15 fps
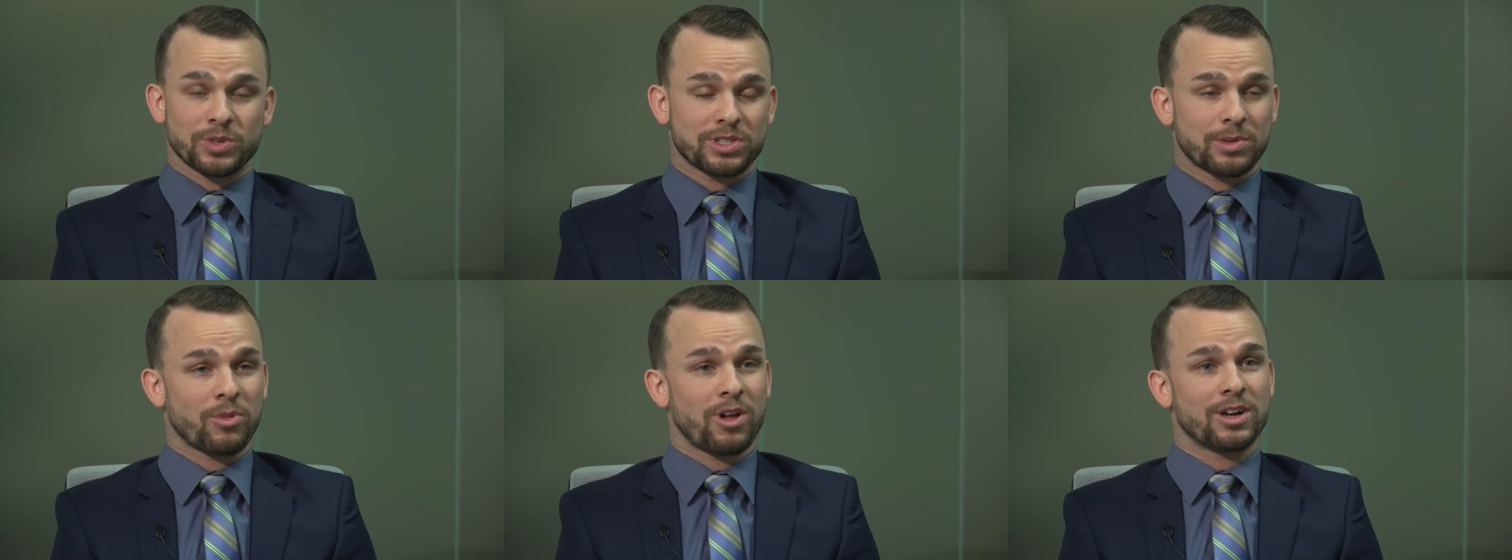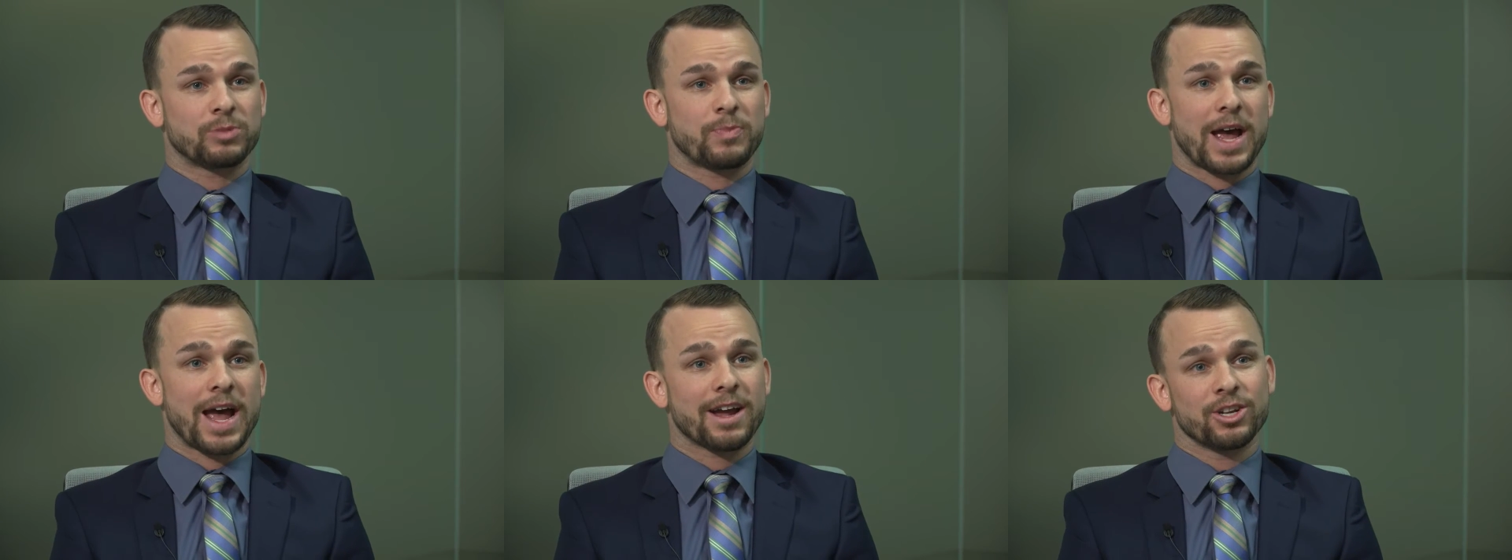with some
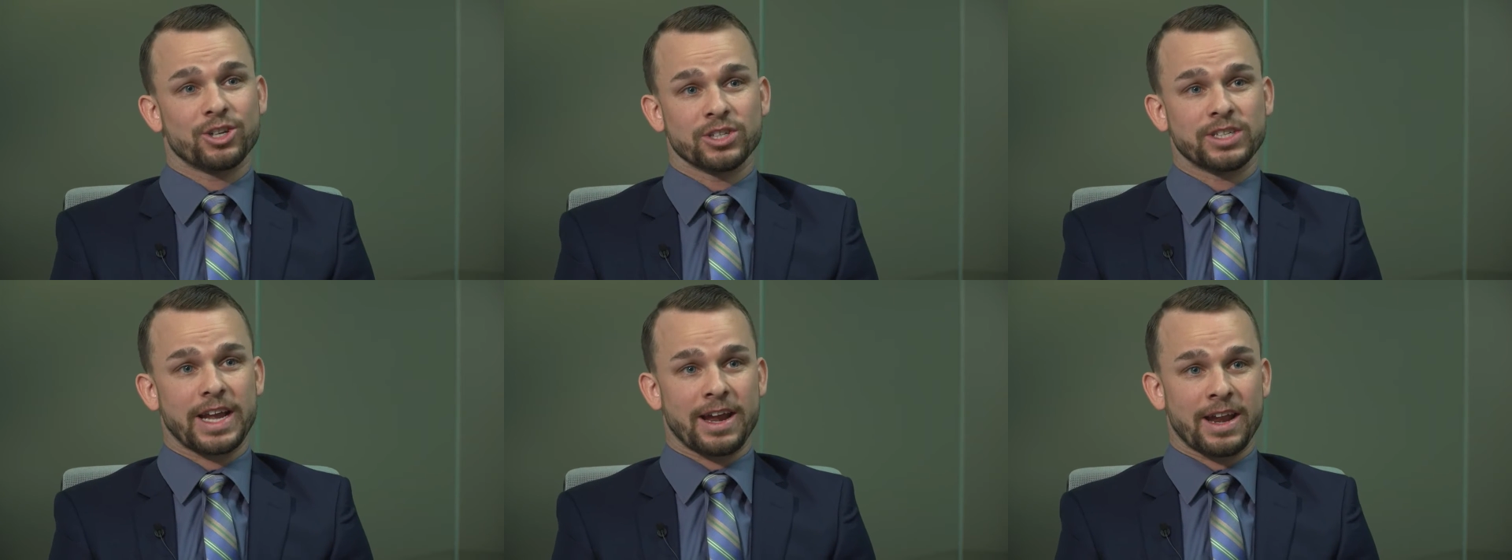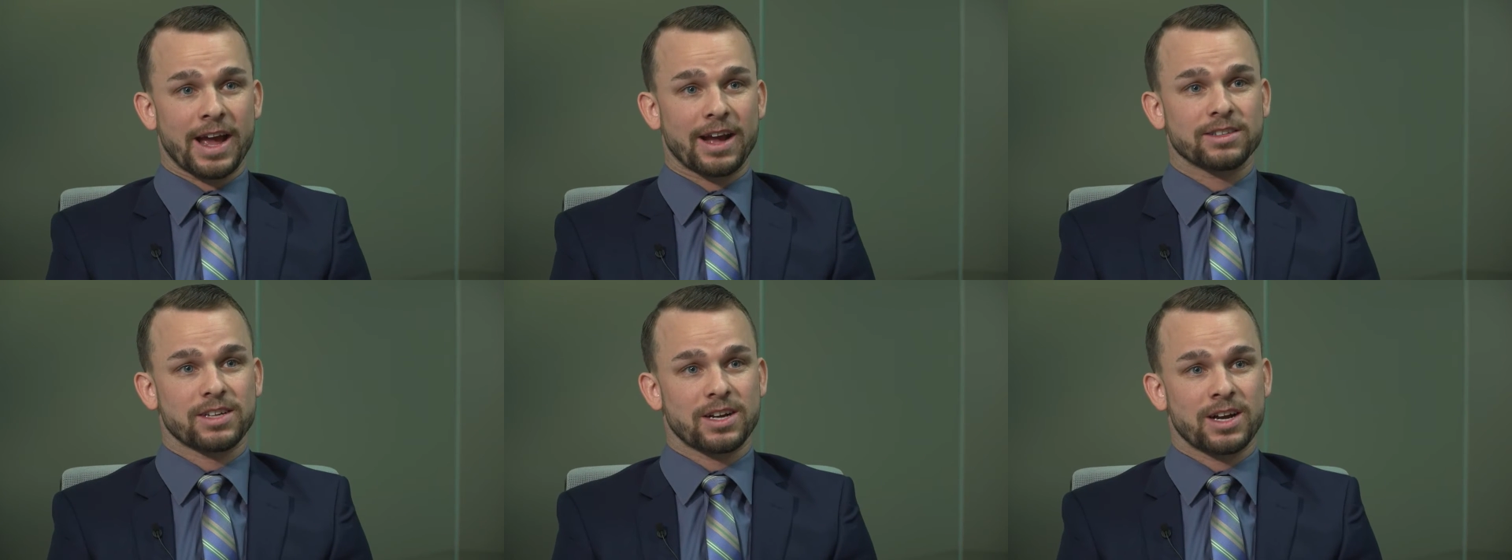lost packages, and
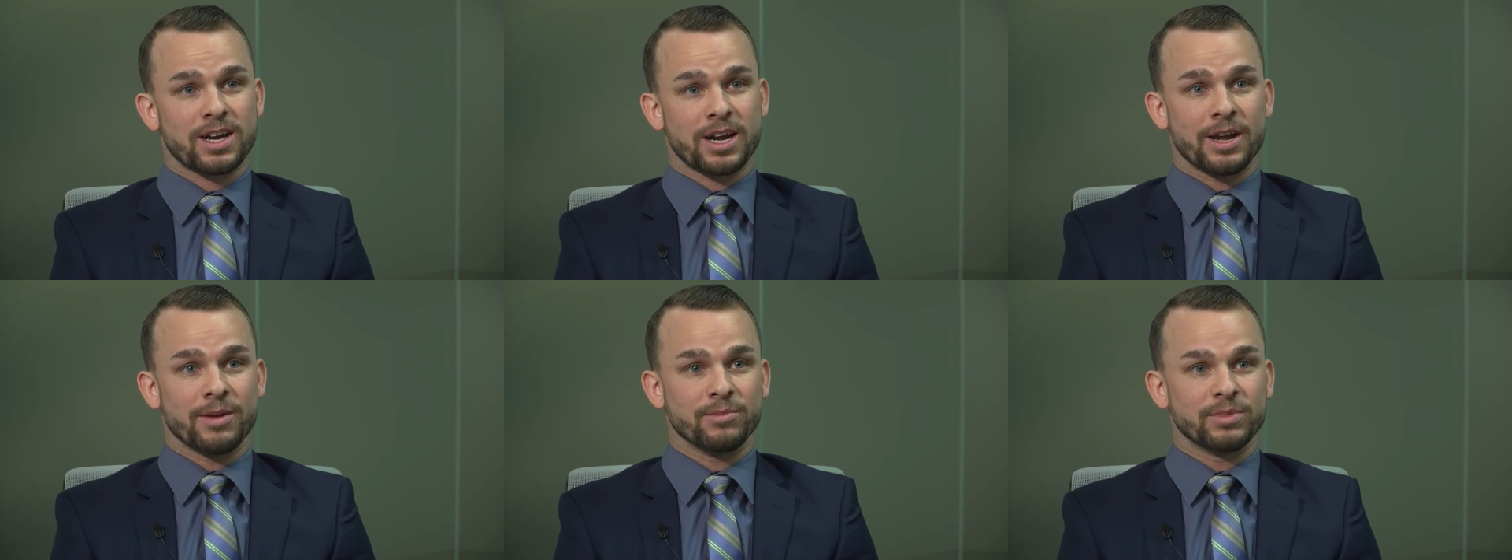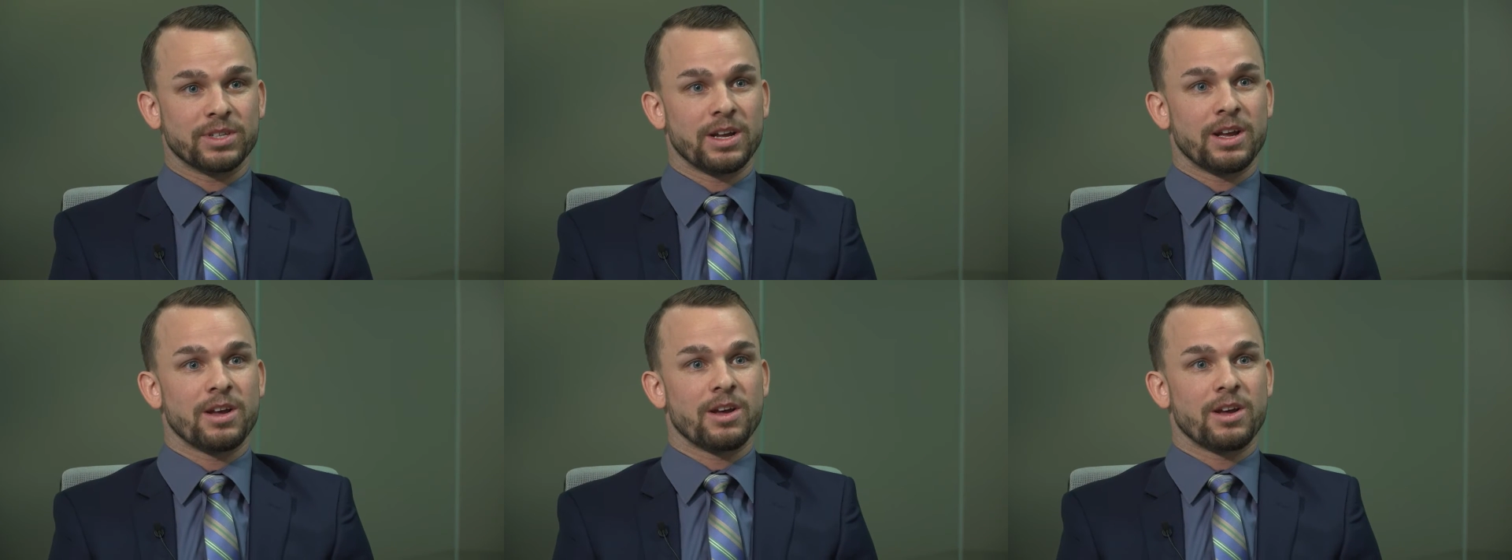at times